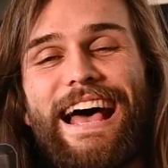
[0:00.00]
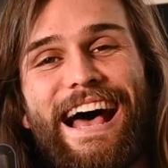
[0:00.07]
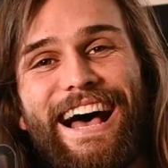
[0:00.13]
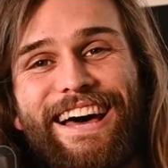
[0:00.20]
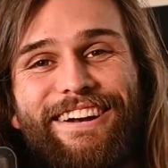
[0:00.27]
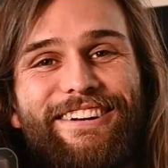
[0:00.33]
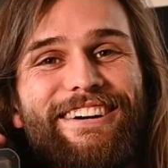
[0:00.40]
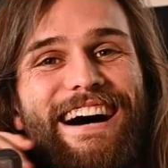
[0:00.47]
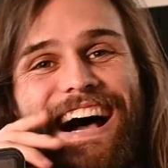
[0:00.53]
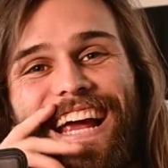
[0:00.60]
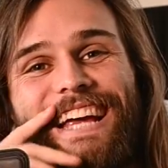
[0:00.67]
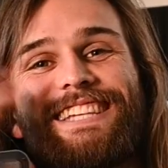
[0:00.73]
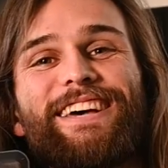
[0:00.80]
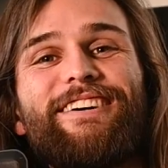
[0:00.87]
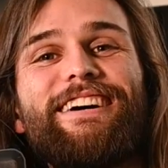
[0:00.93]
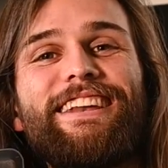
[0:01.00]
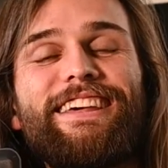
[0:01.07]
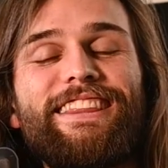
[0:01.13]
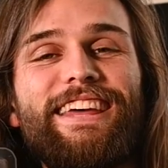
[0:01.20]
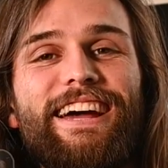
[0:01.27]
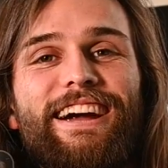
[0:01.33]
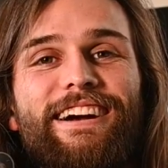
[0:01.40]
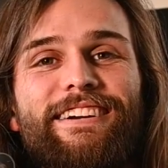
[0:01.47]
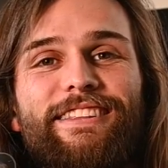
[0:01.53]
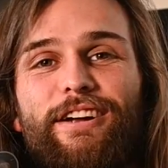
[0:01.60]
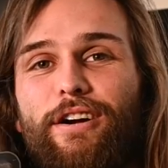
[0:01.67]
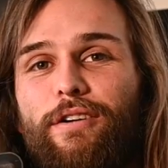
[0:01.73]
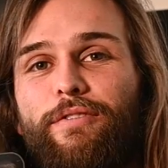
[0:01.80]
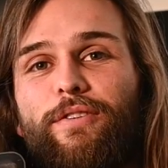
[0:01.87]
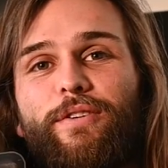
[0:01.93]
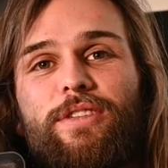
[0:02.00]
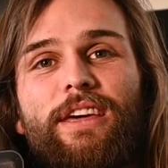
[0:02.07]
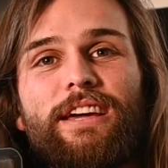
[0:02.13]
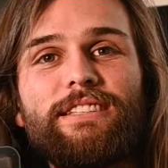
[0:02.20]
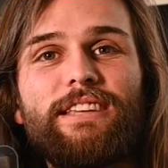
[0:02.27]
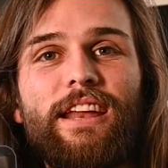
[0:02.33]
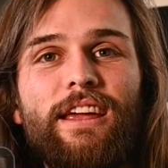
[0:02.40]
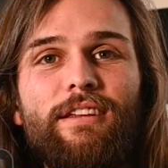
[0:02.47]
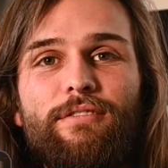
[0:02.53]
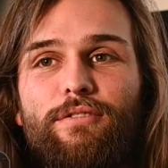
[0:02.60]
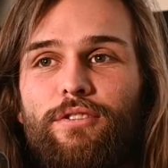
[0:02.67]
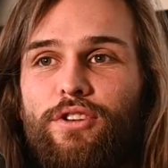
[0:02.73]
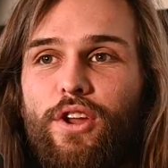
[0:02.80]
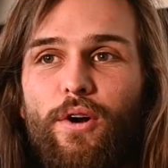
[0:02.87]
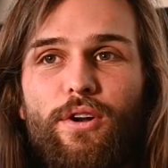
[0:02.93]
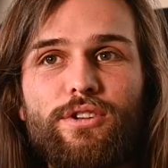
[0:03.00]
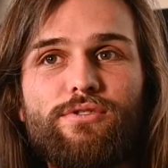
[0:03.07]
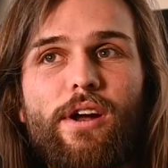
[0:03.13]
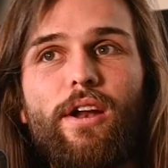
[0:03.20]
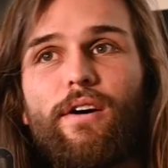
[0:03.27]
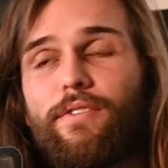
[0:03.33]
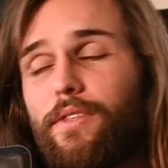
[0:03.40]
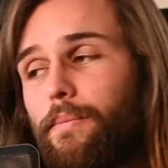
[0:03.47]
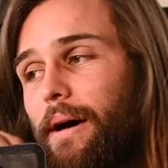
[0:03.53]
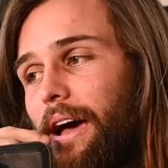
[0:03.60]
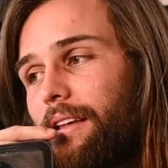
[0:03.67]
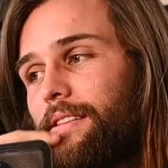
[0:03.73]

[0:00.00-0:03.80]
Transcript: I don't know, I guess I'll end it there. There are a few things that I noticed right off the bat,